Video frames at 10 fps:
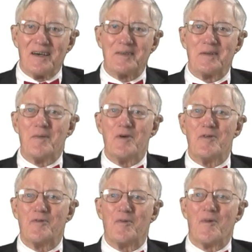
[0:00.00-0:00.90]
to
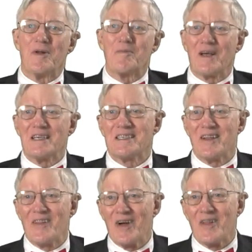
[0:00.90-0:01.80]
move one place to
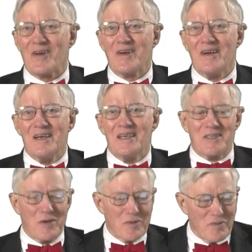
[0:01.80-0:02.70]
the other.
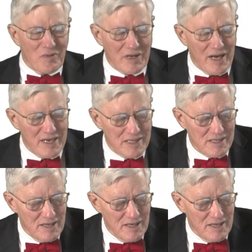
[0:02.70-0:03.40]
So the case